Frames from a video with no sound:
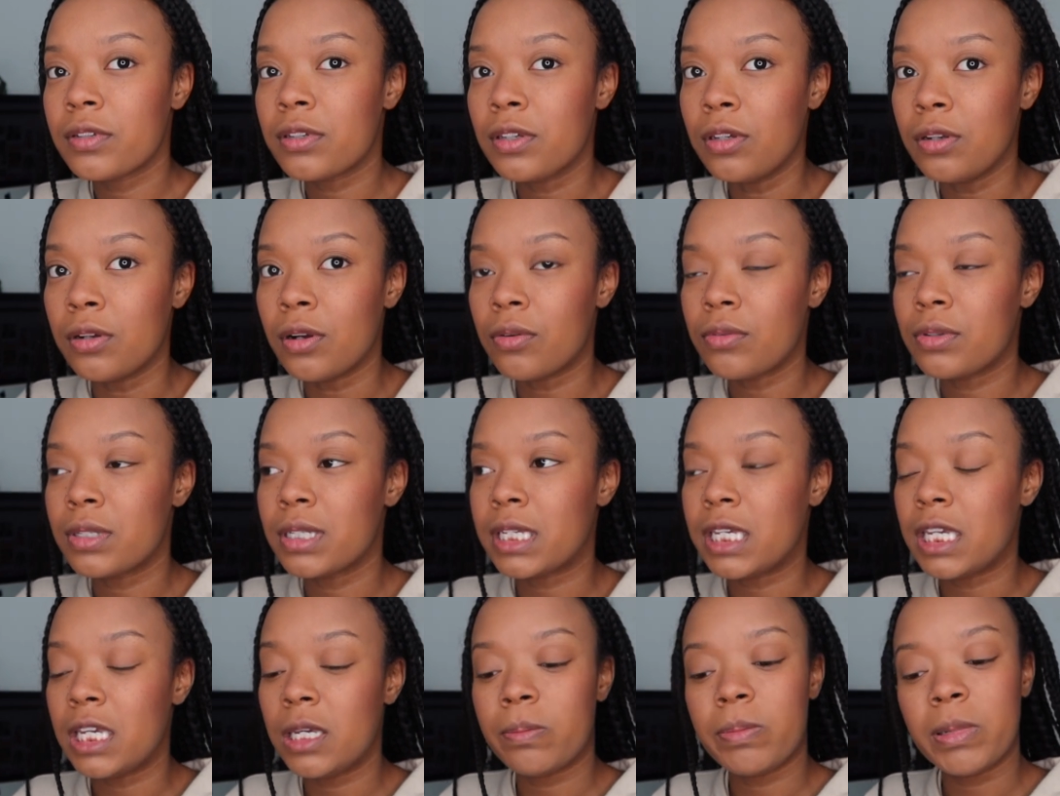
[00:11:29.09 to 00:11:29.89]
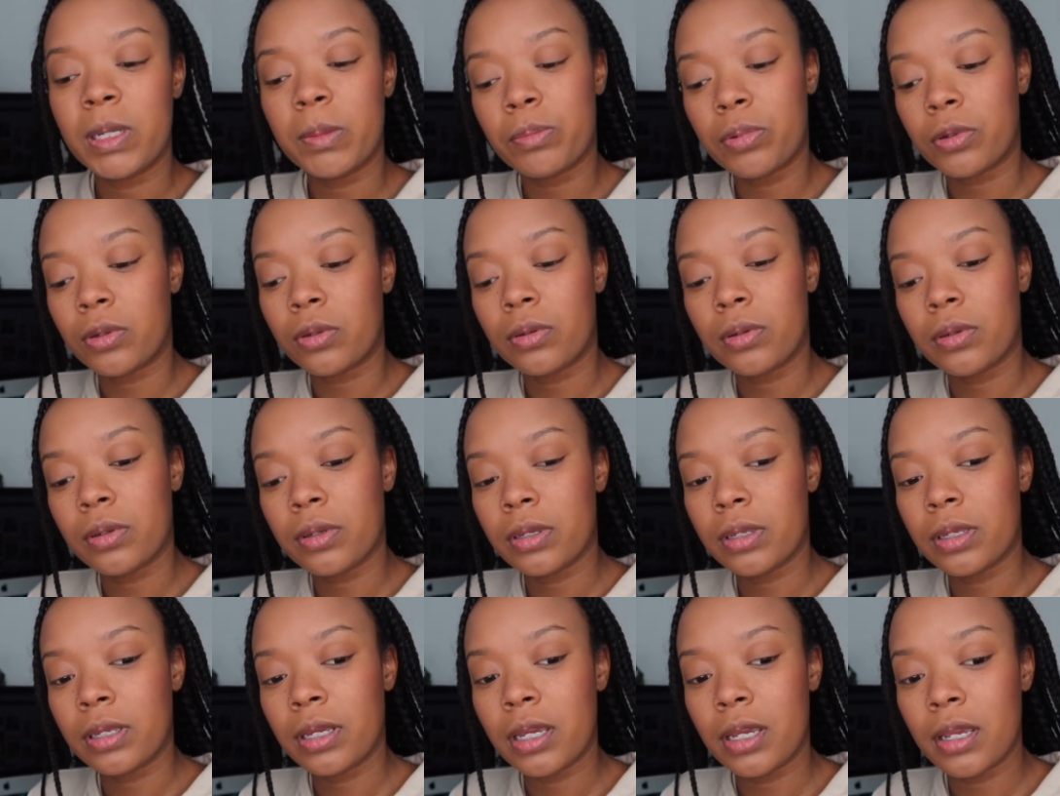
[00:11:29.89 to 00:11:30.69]
you know, to keep
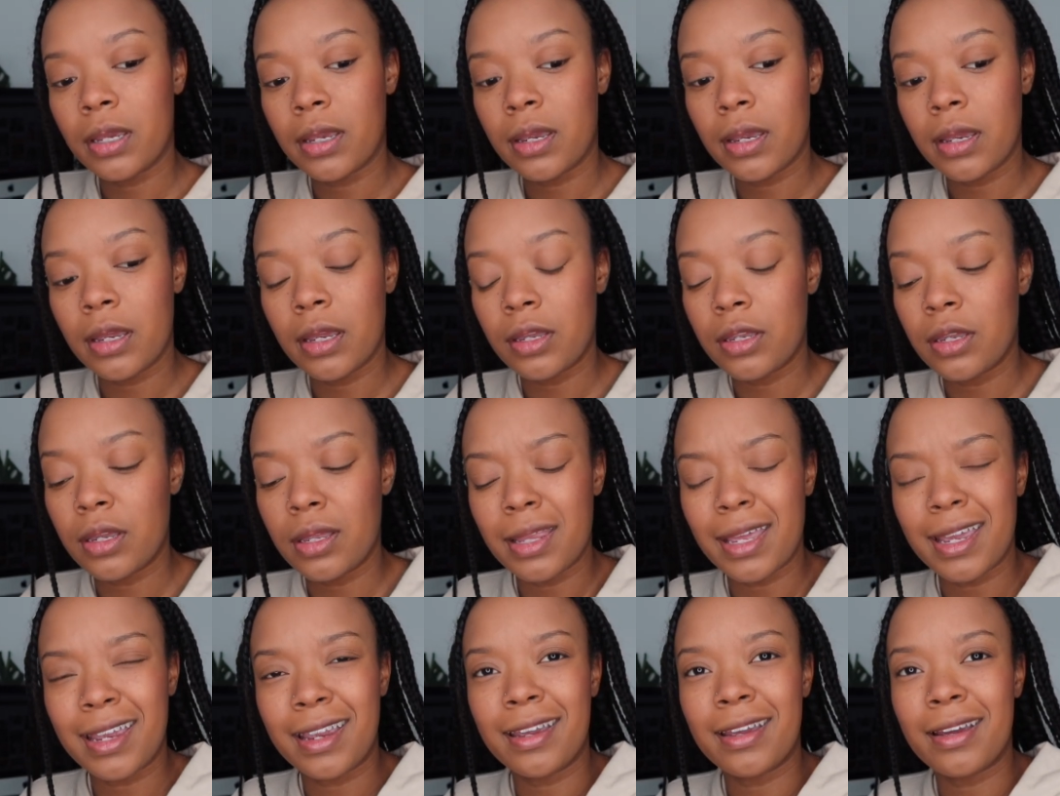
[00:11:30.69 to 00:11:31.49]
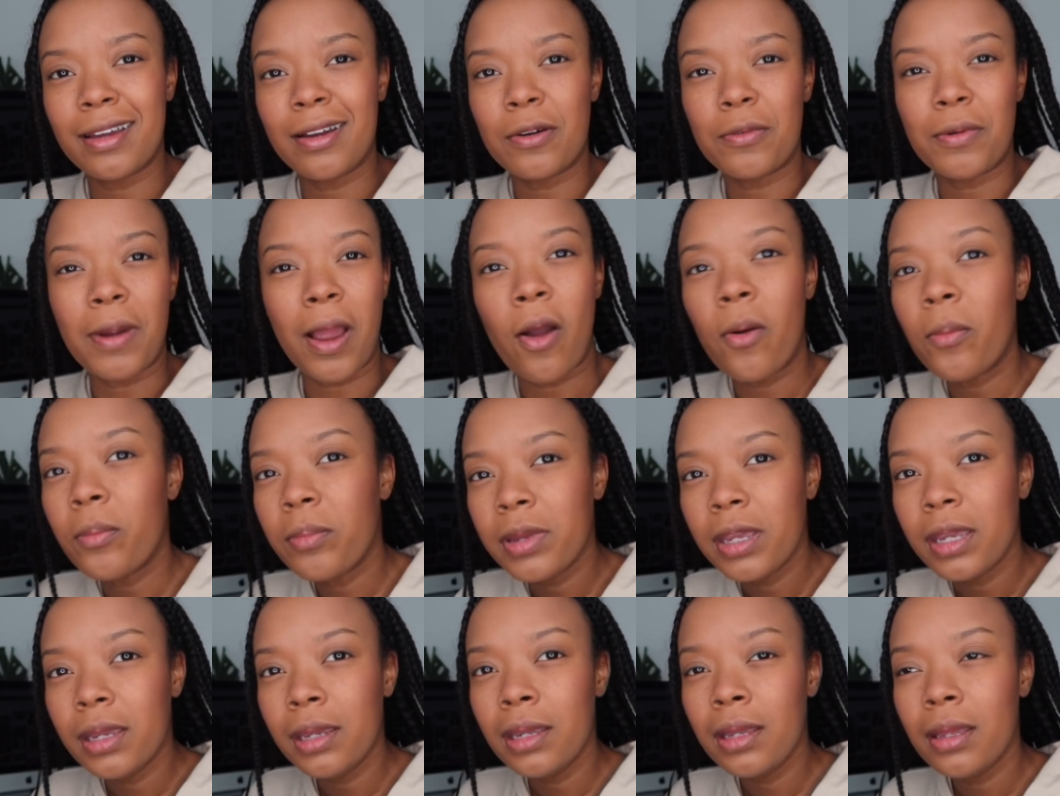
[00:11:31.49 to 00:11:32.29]
people like
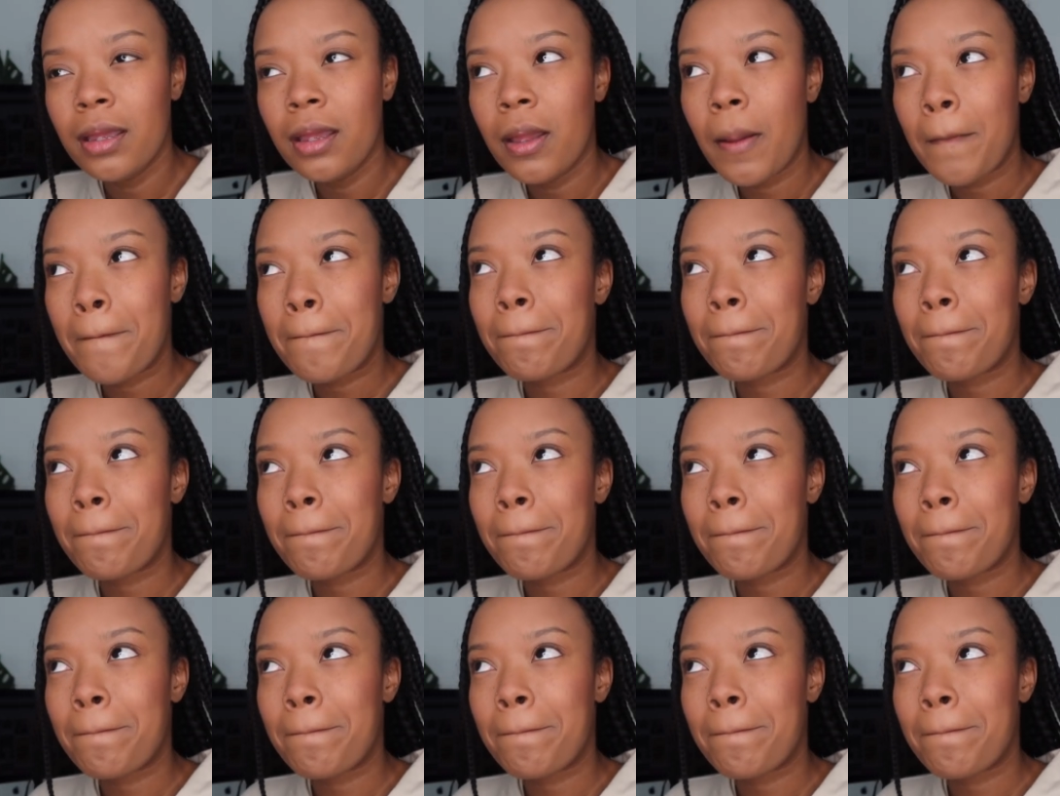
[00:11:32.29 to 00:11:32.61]
around me.